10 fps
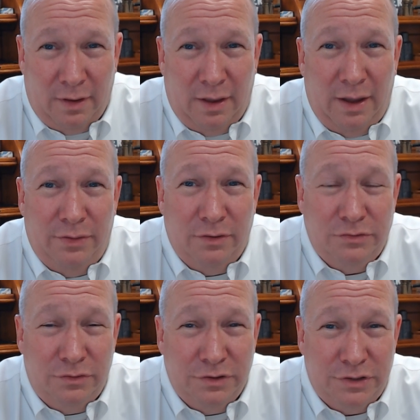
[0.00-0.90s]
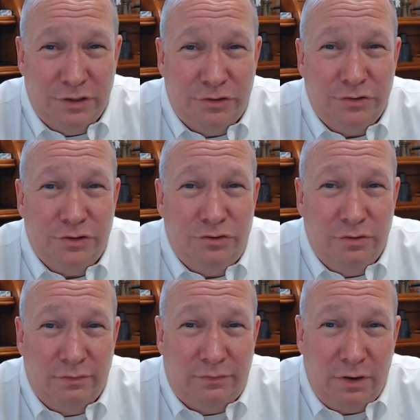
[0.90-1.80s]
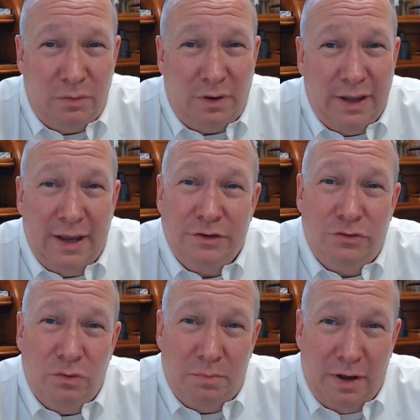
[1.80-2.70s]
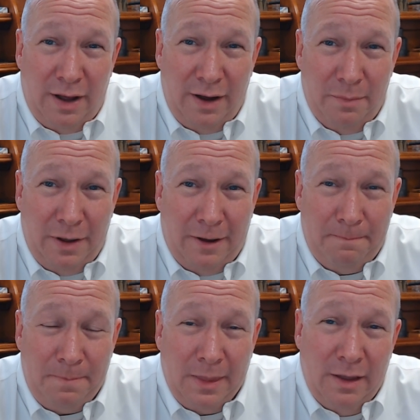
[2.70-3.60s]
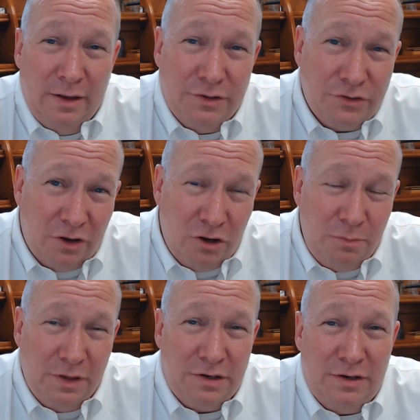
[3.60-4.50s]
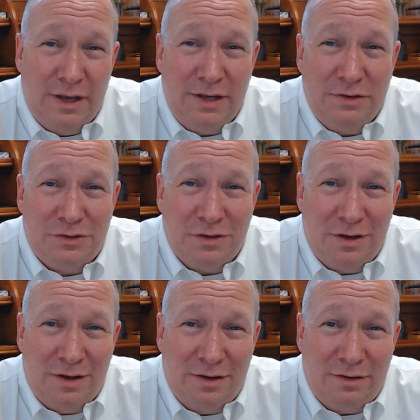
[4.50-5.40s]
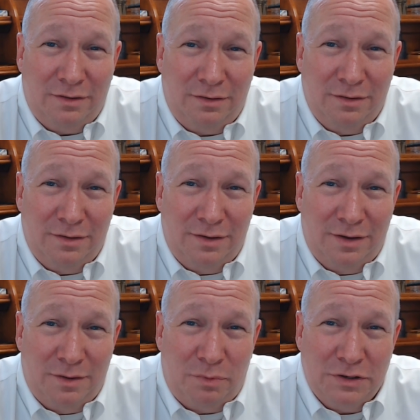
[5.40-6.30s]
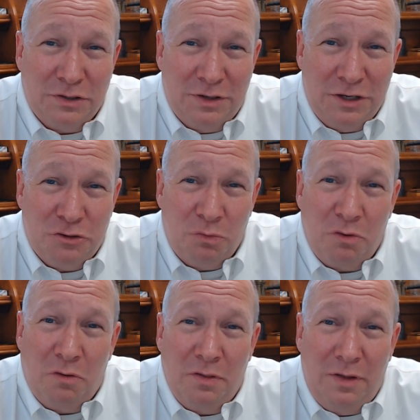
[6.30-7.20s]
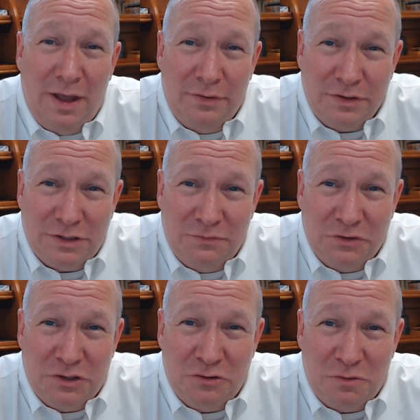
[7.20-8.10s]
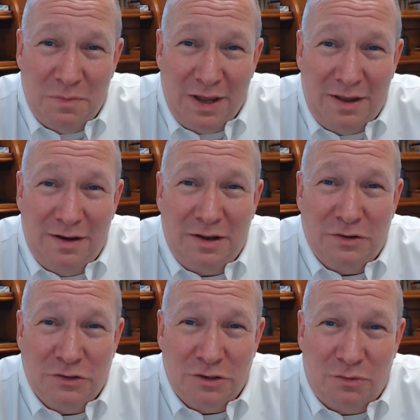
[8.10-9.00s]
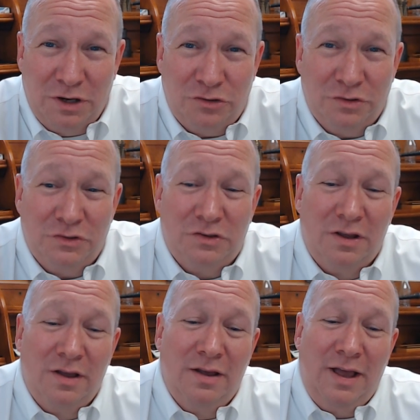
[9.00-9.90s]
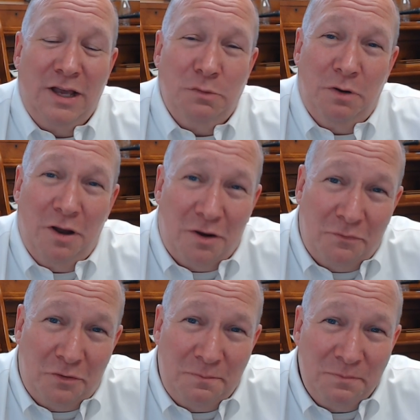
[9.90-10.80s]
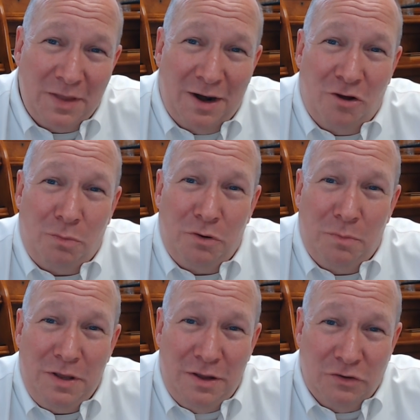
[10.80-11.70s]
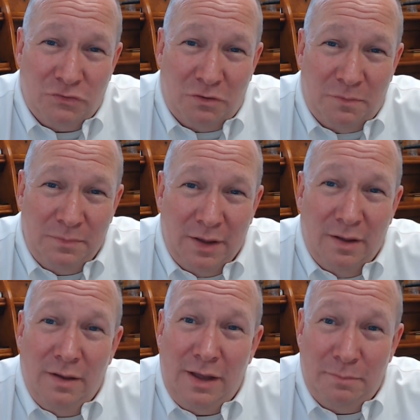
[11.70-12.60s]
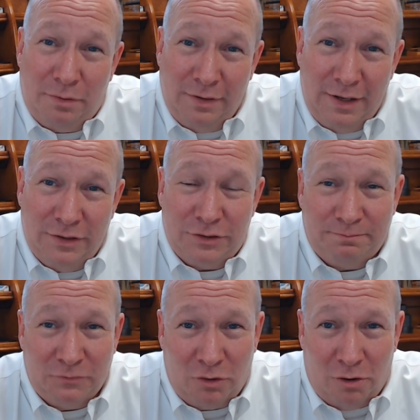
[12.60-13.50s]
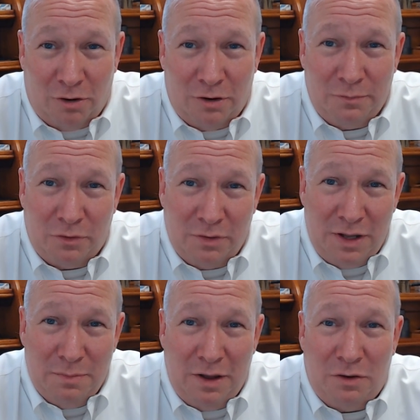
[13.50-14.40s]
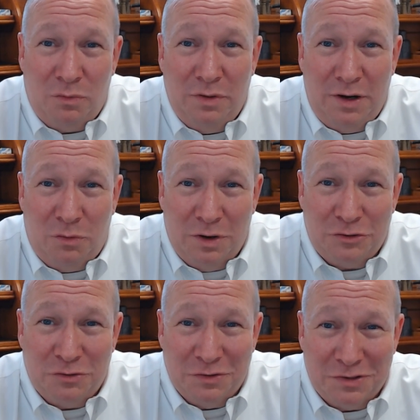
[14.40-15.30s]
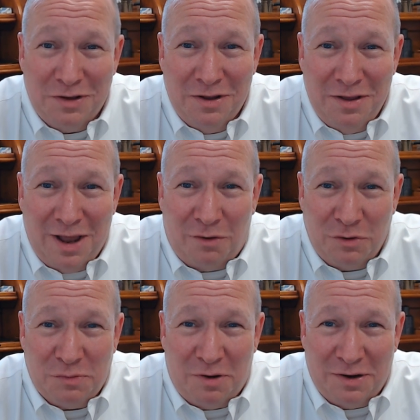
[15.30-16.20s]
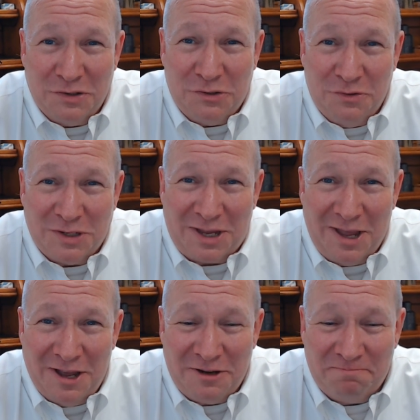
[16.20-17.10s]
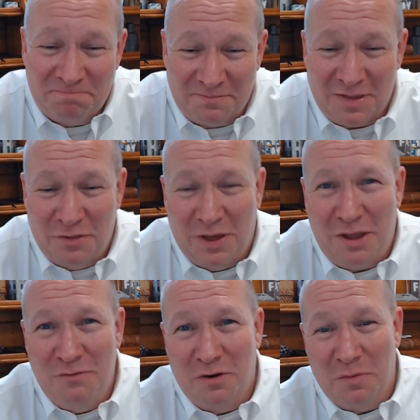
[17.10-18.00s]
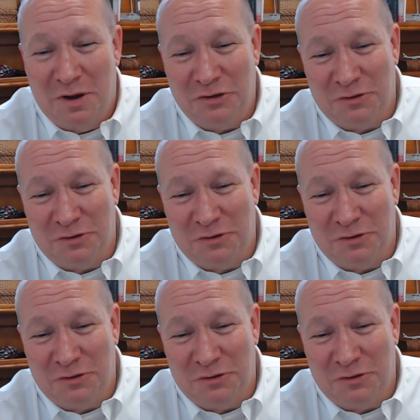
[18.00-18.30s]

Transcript: And those are decisions that you're frequently asked to opine about. So I hope that today's presentation regarding the ethics of decision-making and considerations has been helpful, and I hope it will be useful. And please call or email with any questions, and I'll respond as soon as I can. Thank you very much.